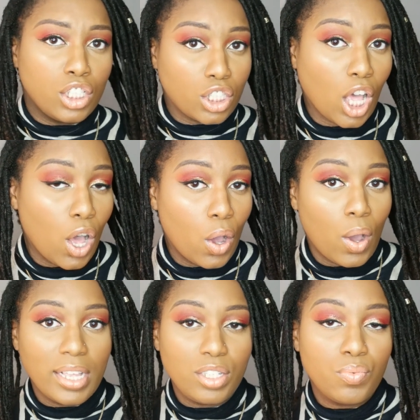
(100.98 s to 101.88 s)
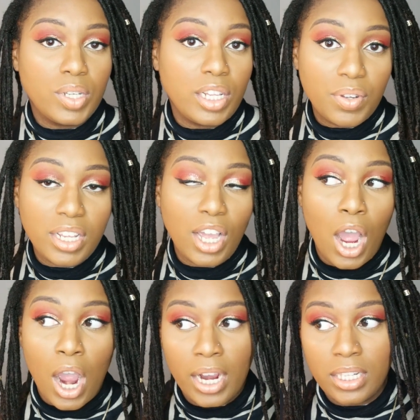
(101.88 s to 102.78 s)
so it's really
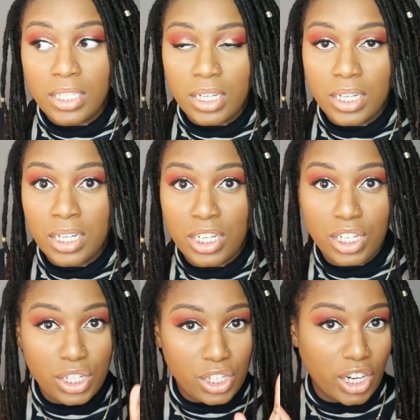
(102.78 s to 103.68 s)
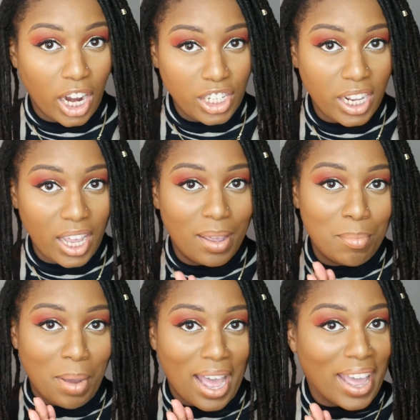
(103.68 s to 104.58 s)
hard to judge it
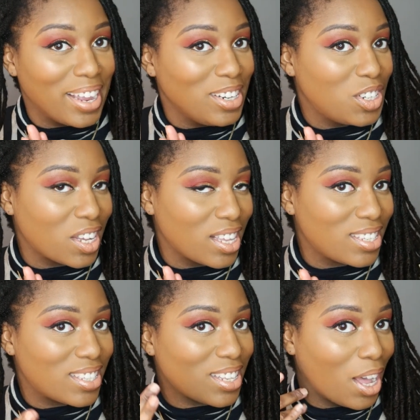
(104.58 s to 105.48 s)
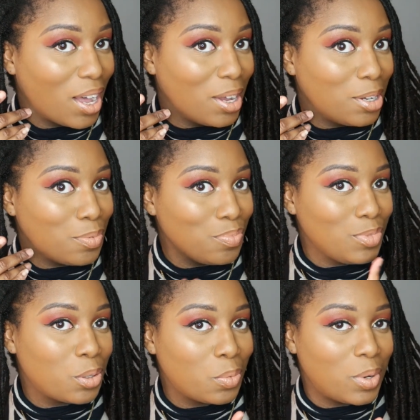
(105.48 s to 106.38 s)
by just
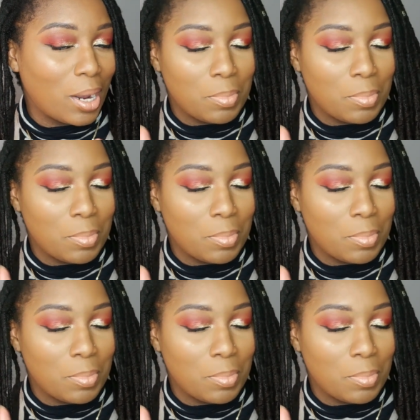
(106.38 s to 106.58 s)
doing what I'm